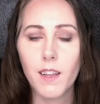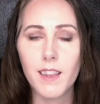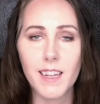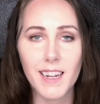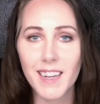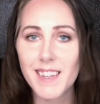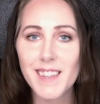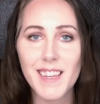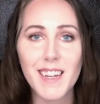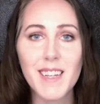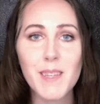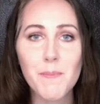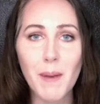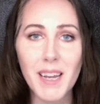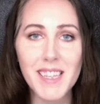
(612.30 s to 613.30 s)
The next sign
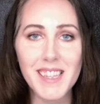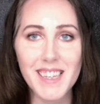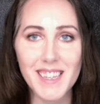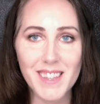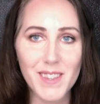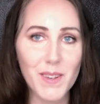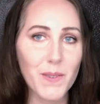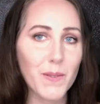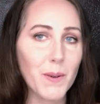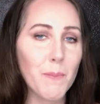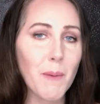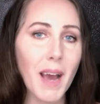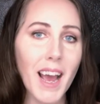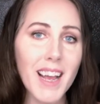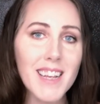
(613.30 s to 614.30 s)
is Pisces. So for
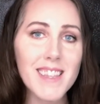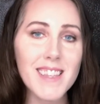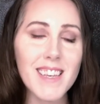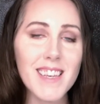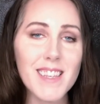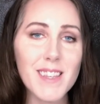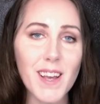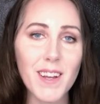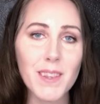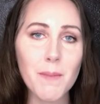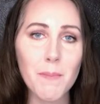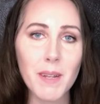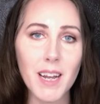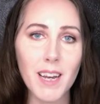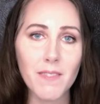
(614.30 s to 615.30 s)
Pisces on the
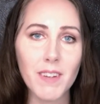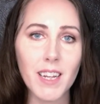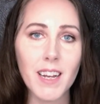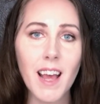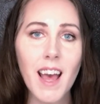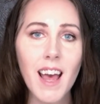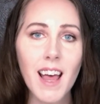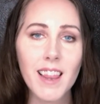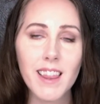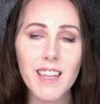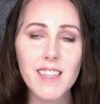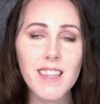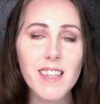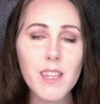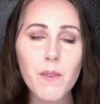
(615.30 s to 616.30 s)
midheaven,
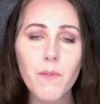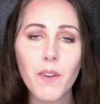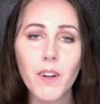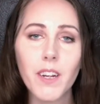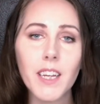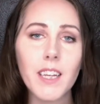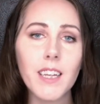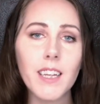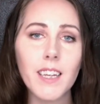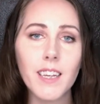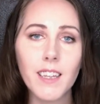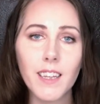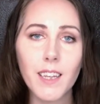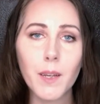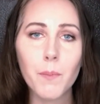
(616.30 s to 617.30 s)
this is a very
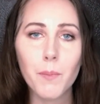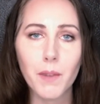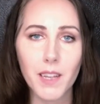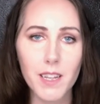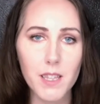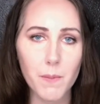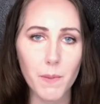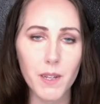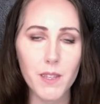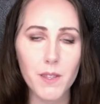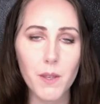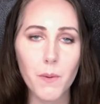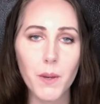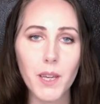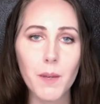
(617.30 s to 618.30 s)
healing placement.
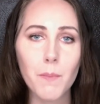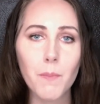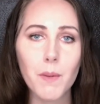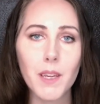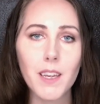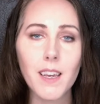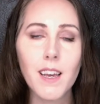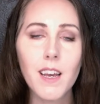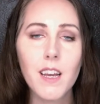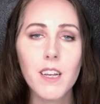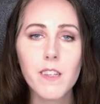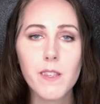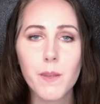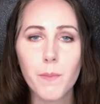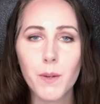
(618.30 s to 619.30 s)
So it can be
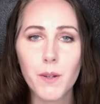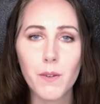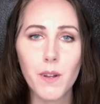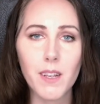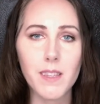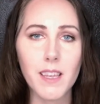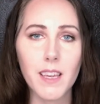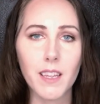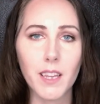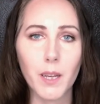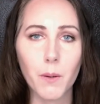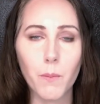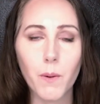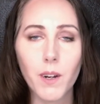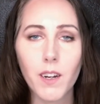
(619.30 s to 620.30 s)
someone who does
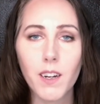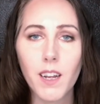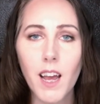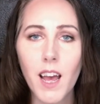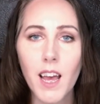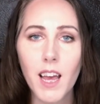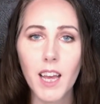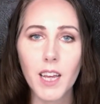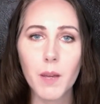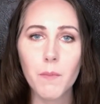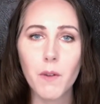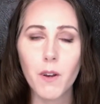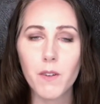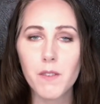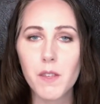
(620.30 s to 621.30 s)
healing work. It
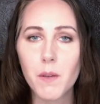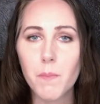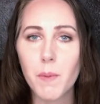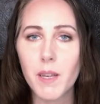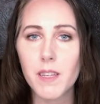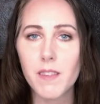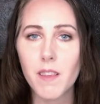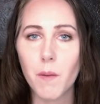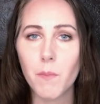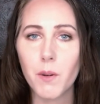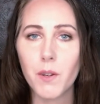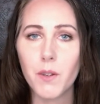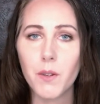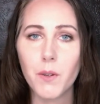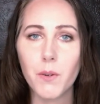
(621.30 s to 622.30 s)
can also be
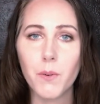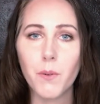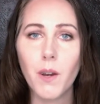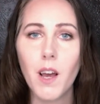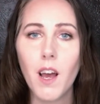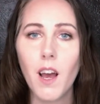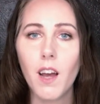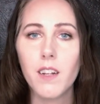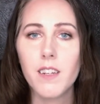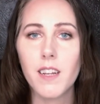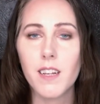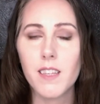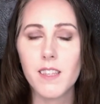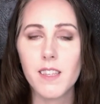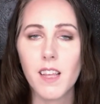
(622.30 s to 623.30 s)
someone who
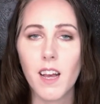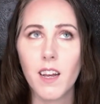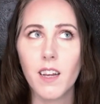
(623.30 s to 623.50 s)
does